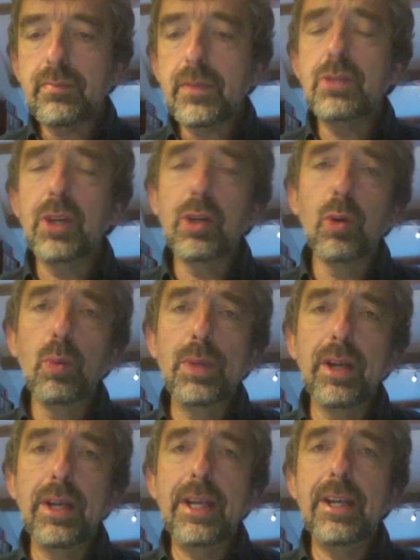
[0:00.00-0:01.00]
So it could all be
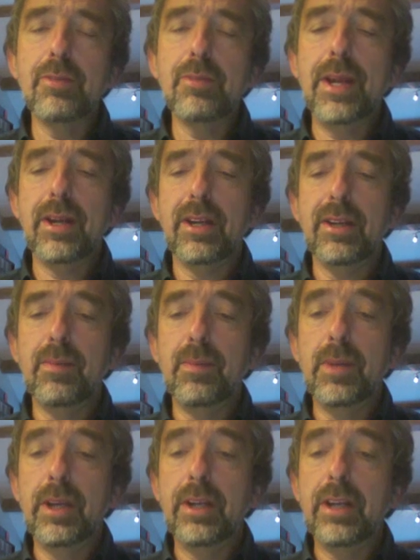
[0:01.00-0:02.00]
done incrementally,
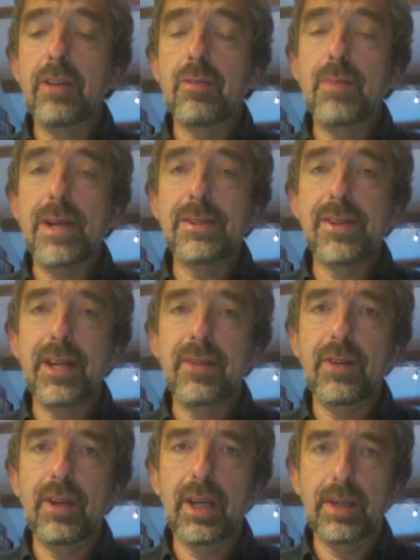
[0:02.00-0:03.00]
if
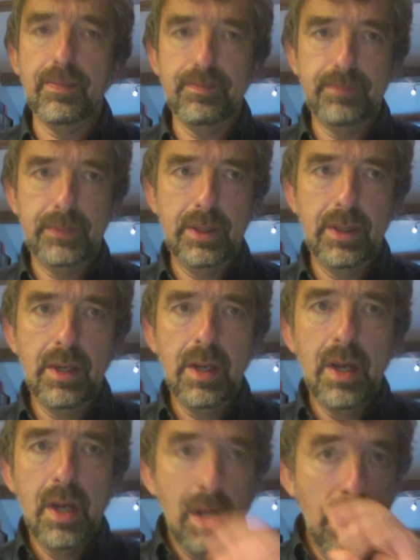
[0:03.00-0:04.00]
you like.
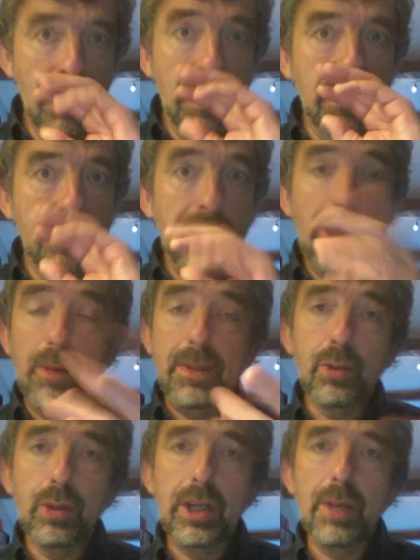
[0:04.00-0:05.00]
Now, I've been
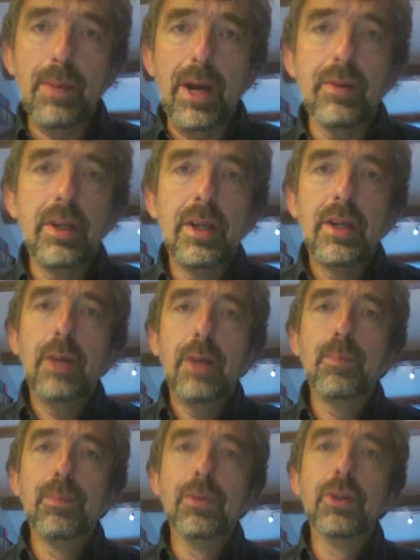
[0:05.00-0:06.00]
talking about
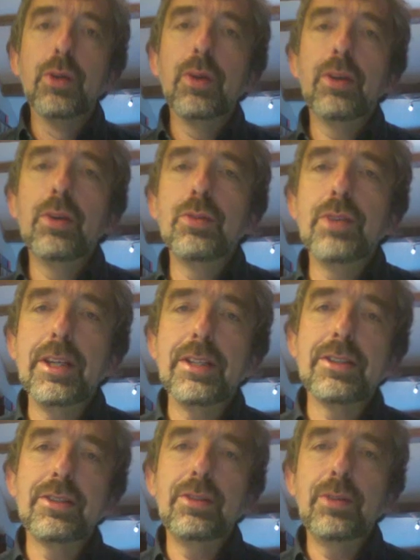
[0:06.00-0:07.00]
using this
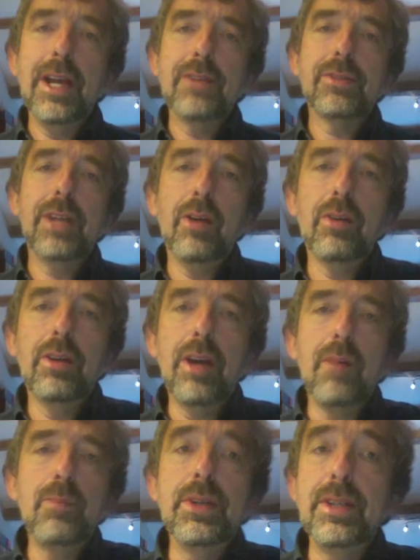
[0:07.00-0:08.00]
to cancel out
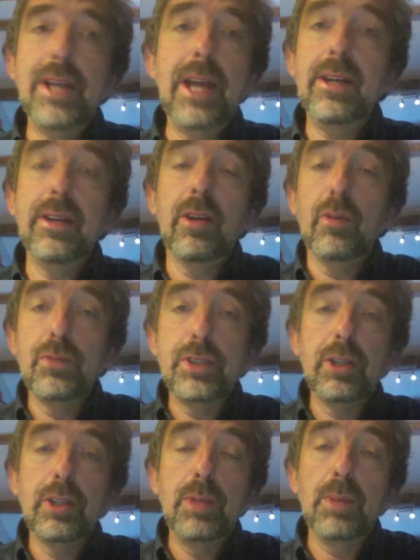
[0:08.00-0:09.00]
government debt, and it
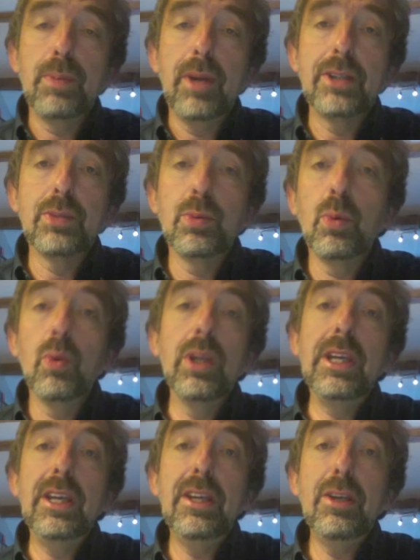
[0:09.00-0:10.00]
obviously could be applied to all the
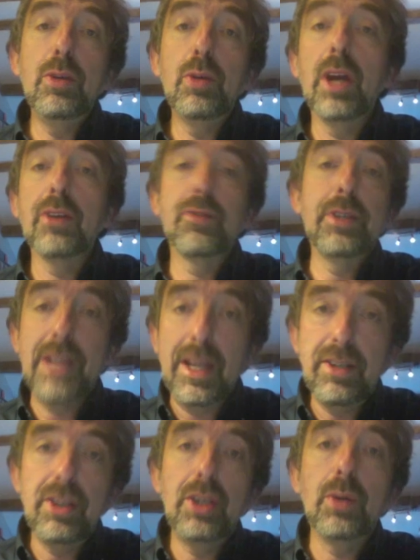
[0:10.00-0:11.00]
EU countries
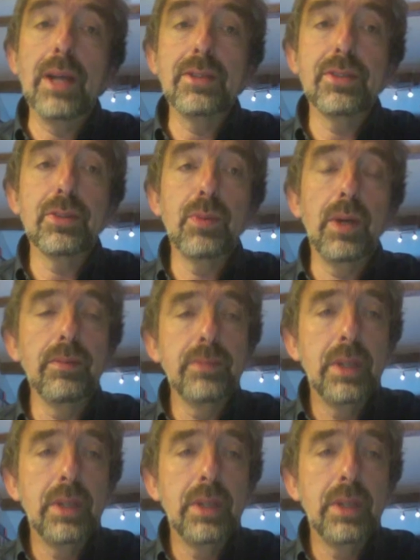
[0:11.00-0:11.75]
and the US as well.